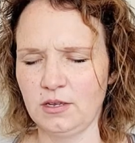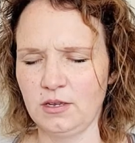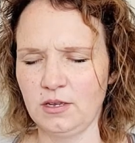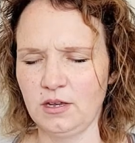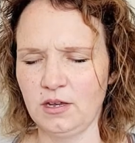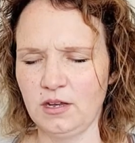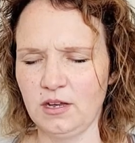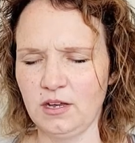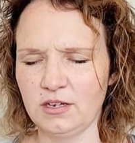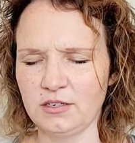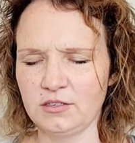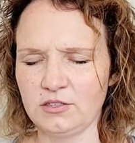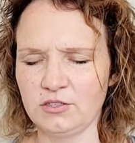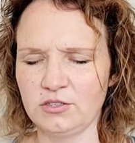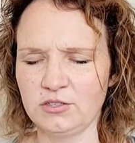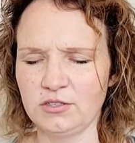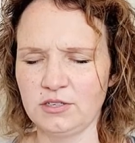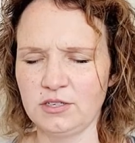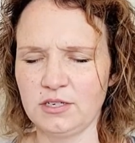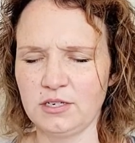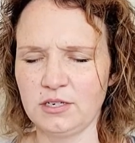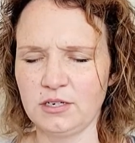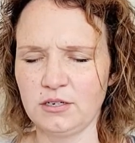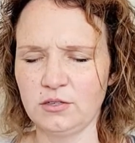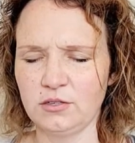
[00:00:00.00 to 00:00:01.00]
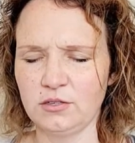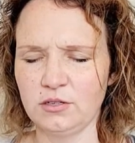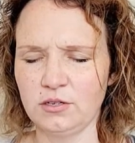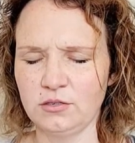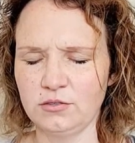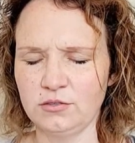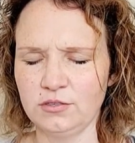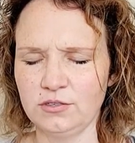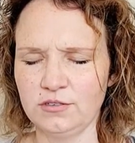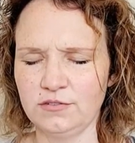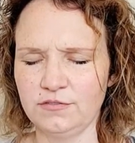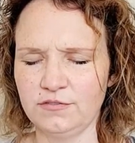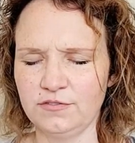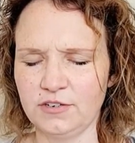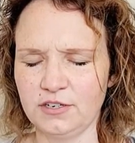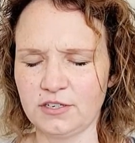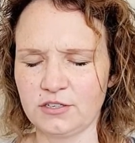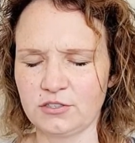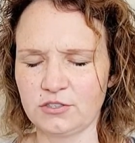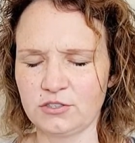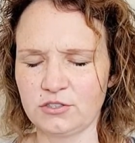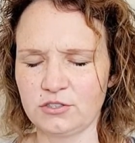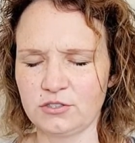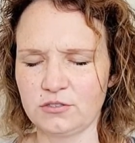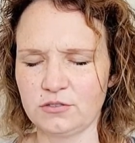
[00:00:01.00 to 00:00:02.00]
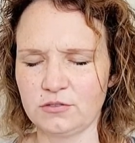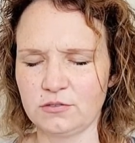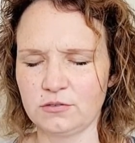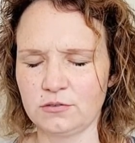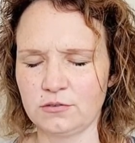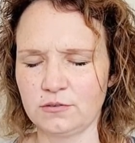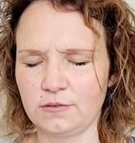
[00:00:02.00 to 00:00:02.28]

I actually get a lung infection.